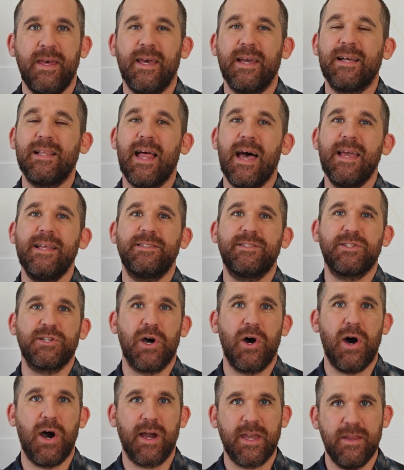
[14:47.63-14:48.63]
Clients
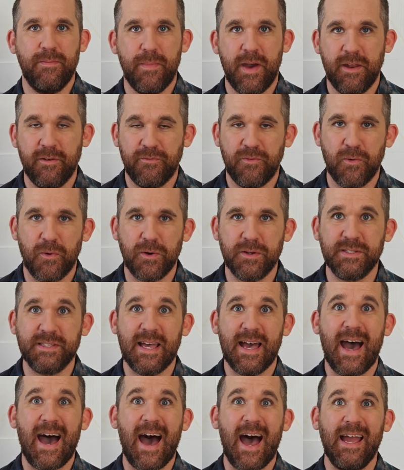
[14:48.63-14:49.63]
talk in metaphors
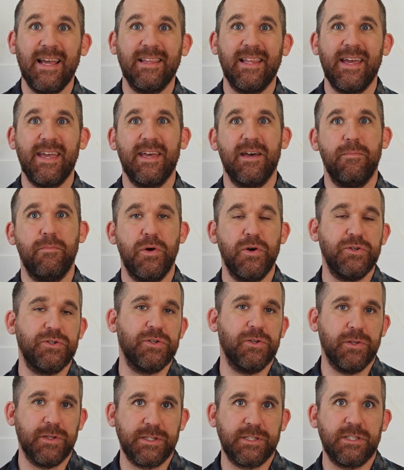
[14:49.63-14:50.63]
that highlight
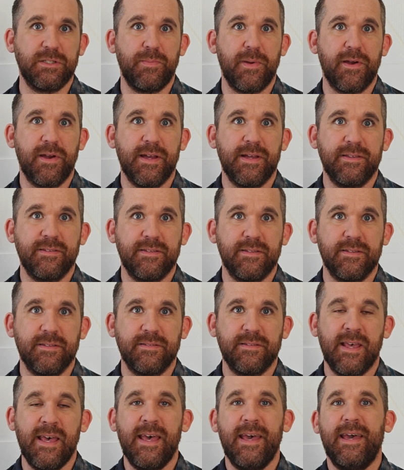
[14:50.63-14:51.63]
emotional
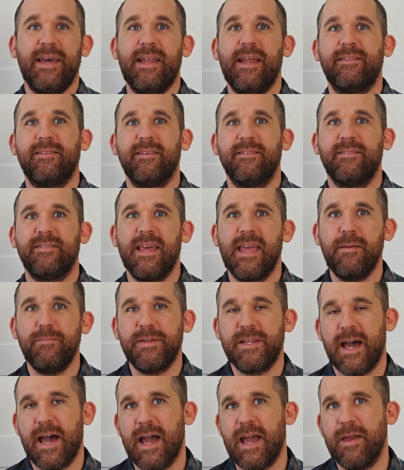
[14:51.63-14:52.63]
experiences and at the same
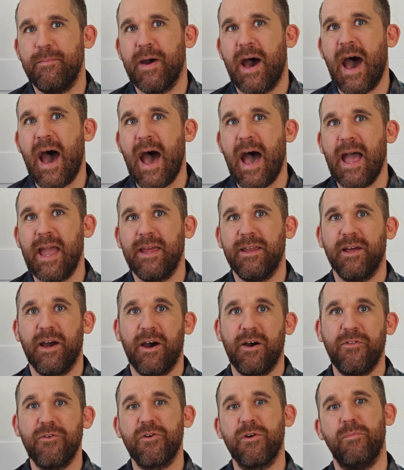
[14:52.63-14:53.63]
time hide
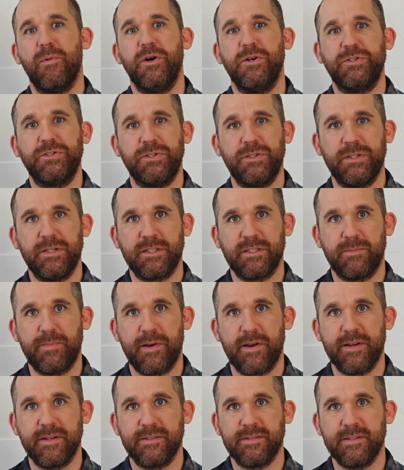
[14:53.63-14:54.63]
other emotional
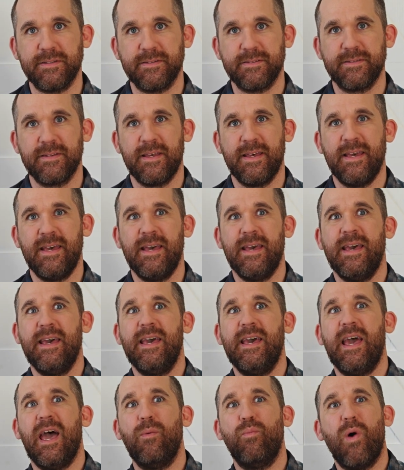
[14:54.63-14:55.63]
experiences.
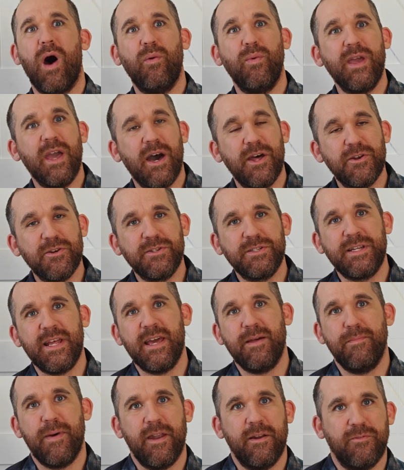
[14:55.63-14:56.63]
And while we
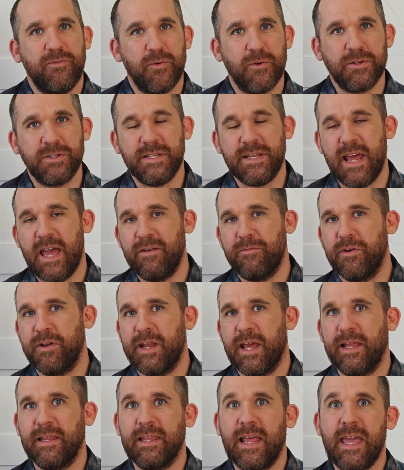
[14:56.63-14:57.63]
understand metaphors in
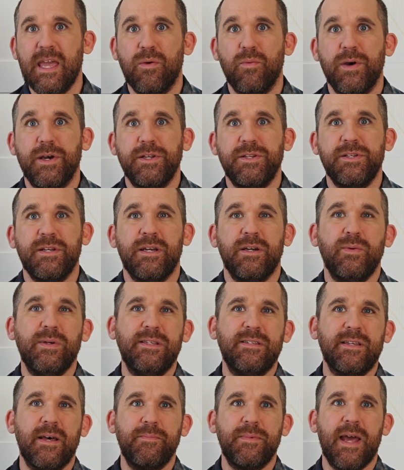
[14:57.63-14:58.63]
everyday language, we
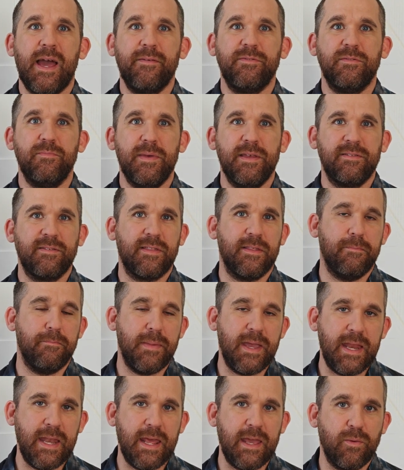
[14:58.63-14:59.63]
sometimes miss the
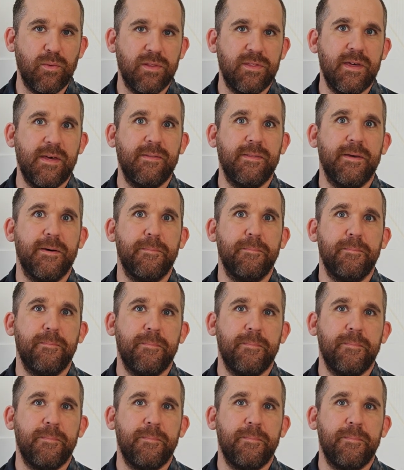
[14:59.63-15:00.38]
meaning within them.